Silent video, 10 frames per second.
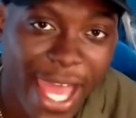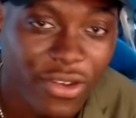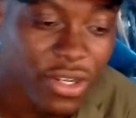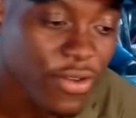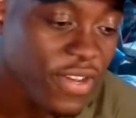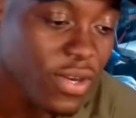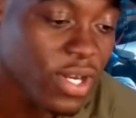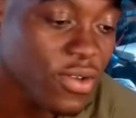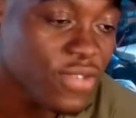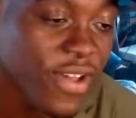I don't know if anyone
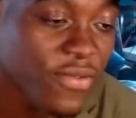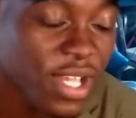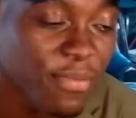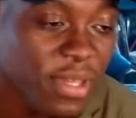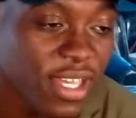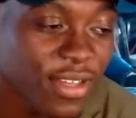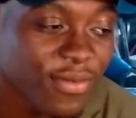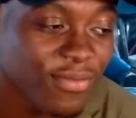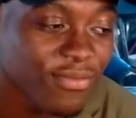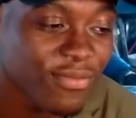else found it a bit,
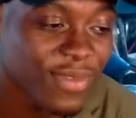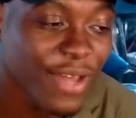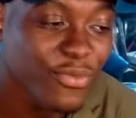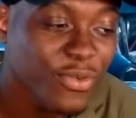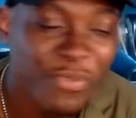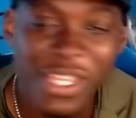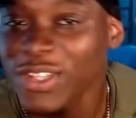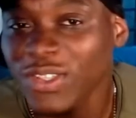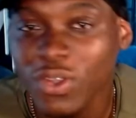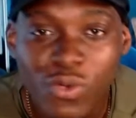like, we were being
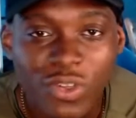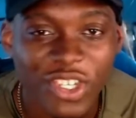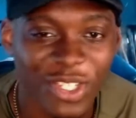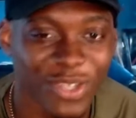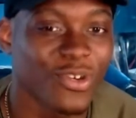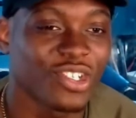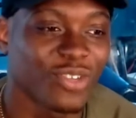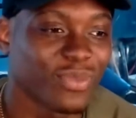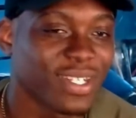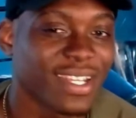tortured to watch
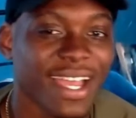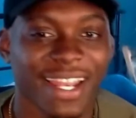him die.